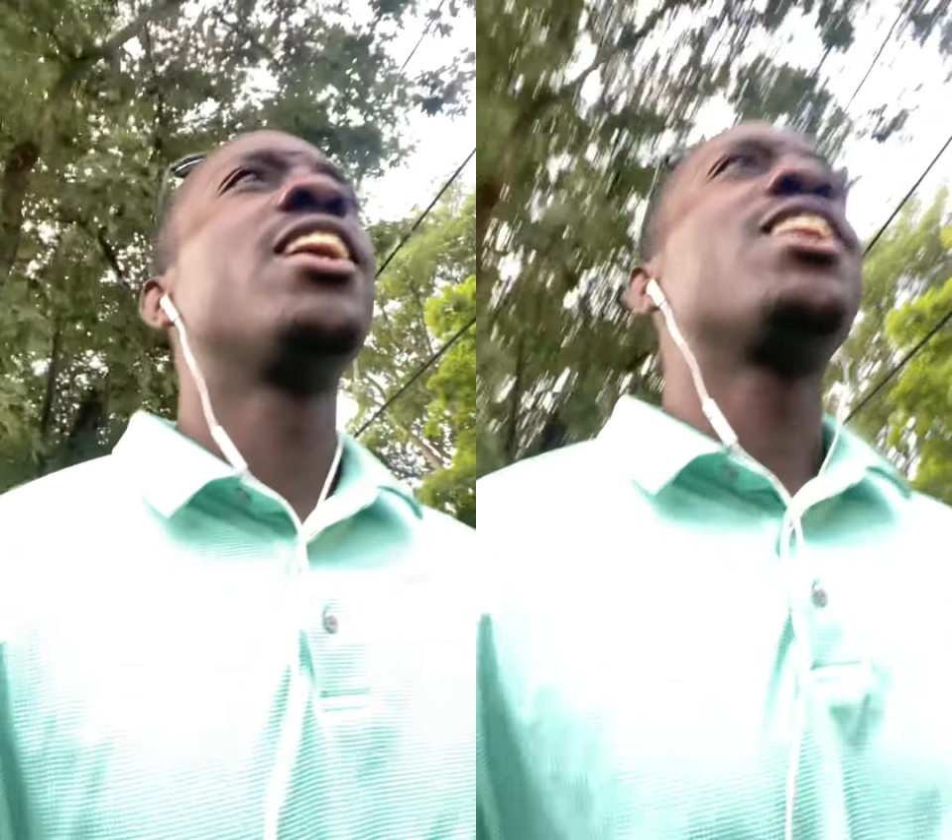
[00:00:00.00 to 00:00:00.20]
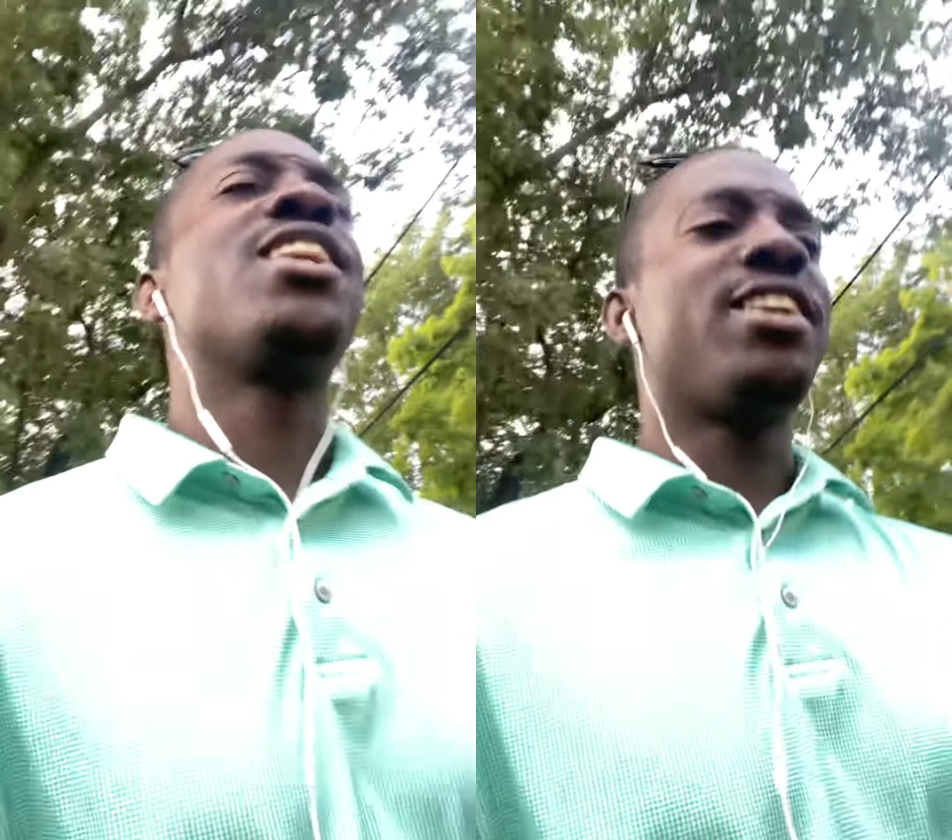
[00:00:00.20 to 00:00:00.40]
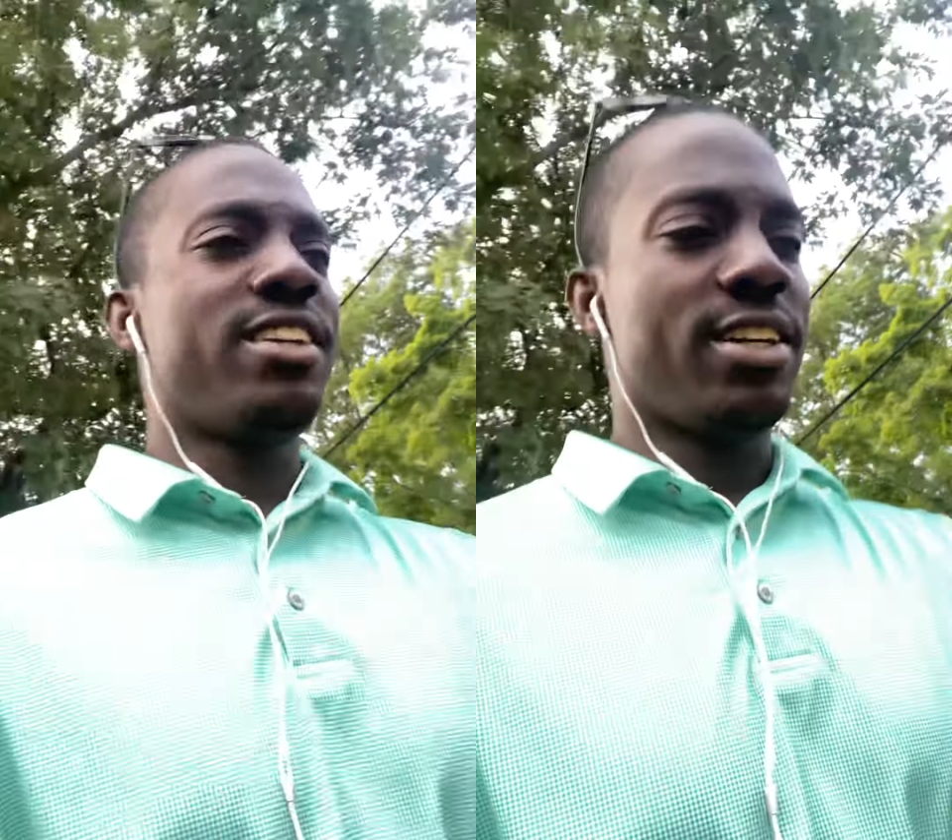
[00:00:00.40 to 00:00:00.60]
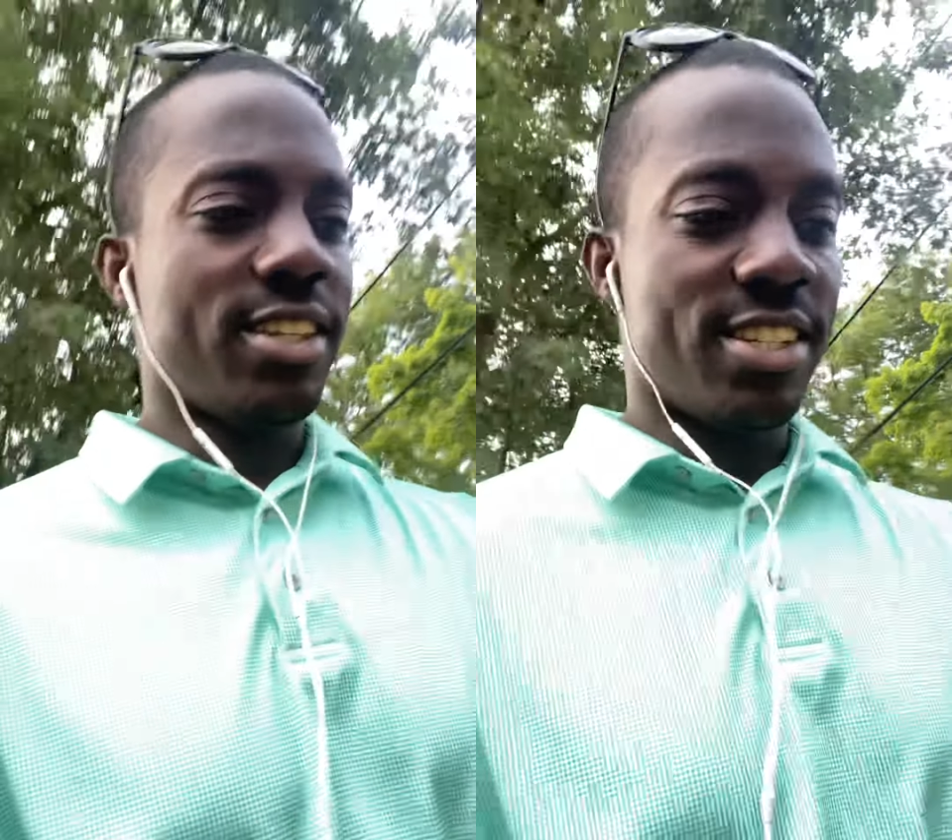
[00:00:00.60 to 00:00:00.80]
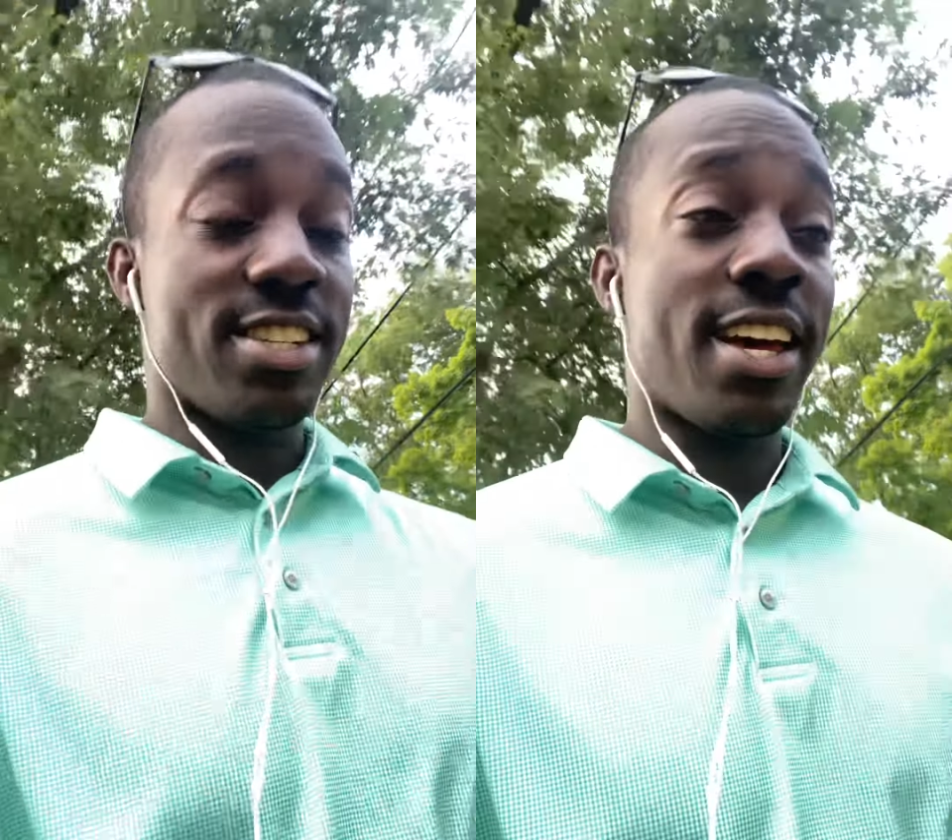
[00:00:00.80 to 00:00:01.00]
he
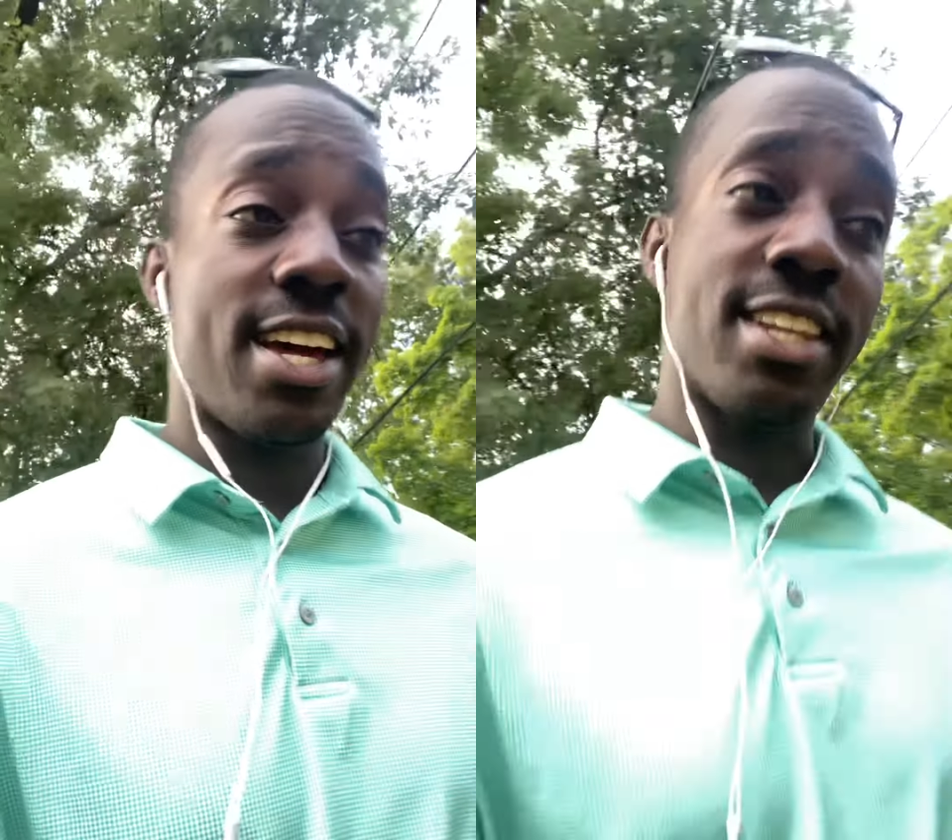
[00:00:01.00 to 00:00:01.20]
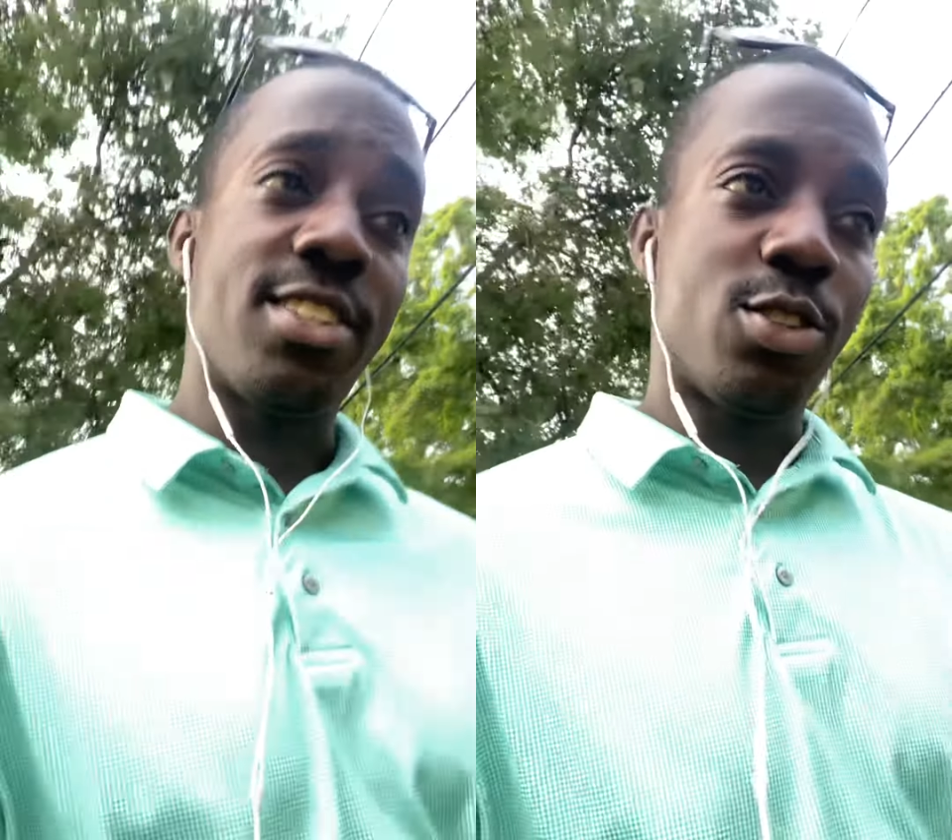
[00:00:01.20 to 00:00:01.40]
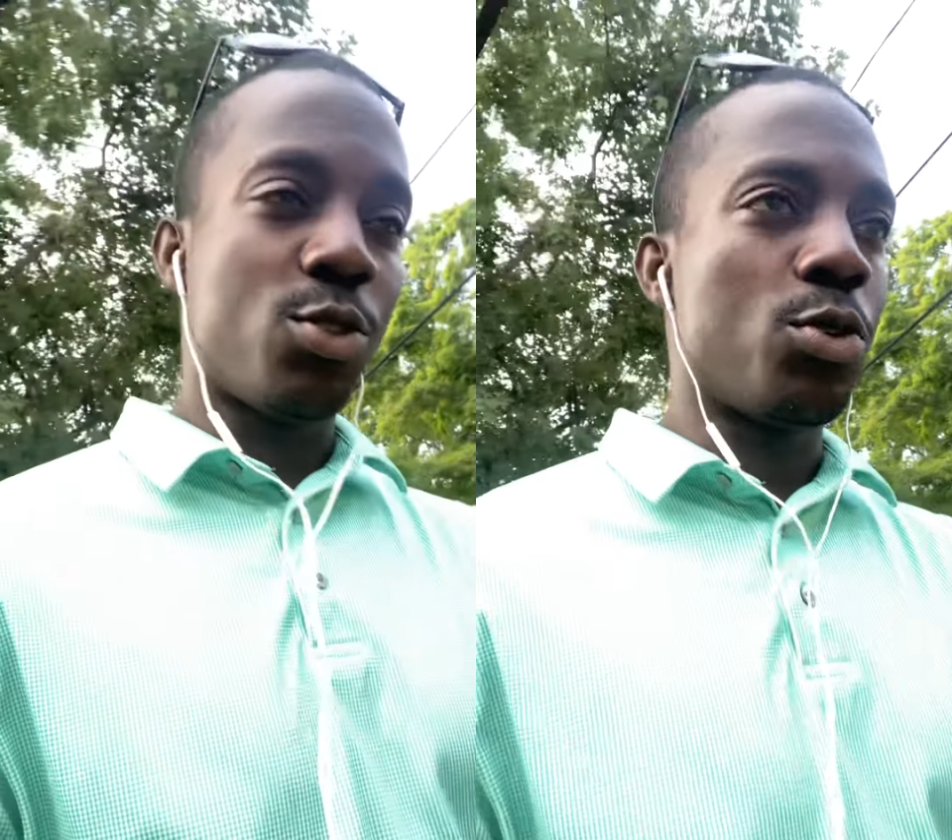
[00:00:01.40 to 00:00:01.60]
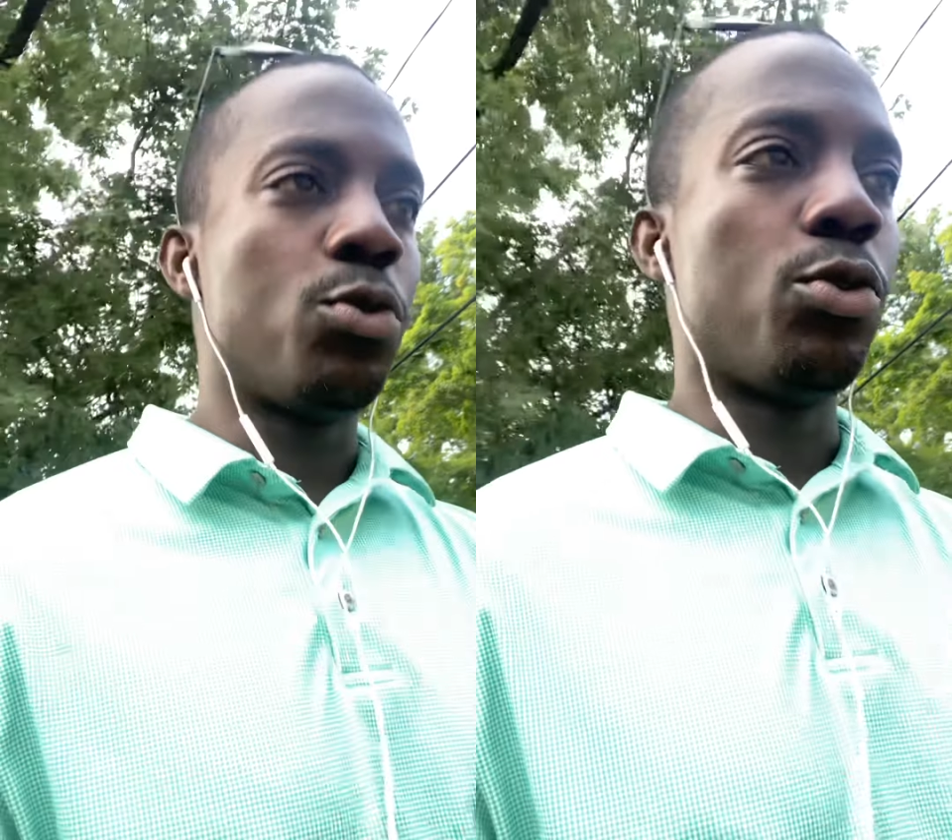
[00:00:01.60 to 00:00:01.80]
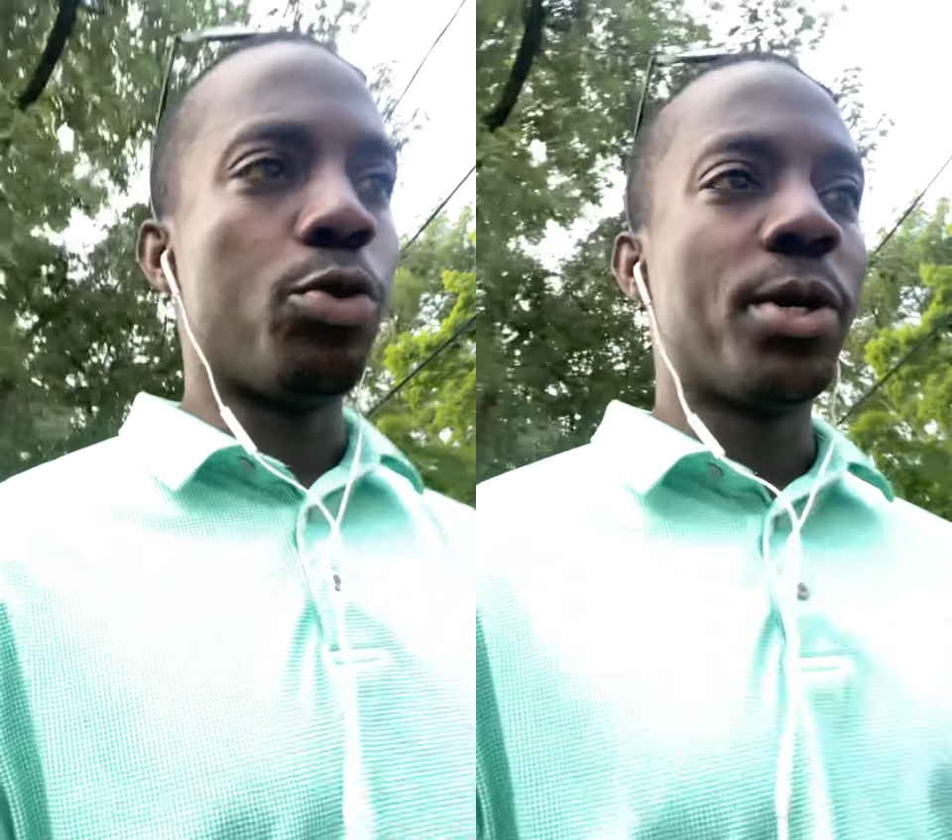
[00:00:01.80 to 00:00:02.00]
decided
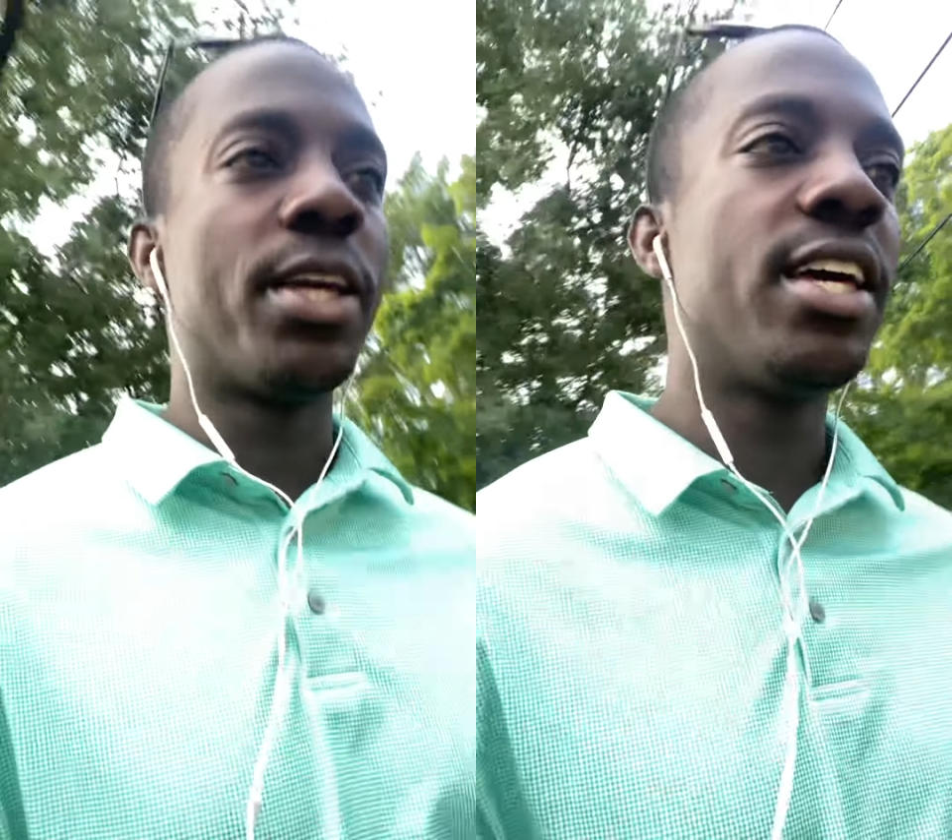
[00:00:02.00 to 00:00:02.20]
to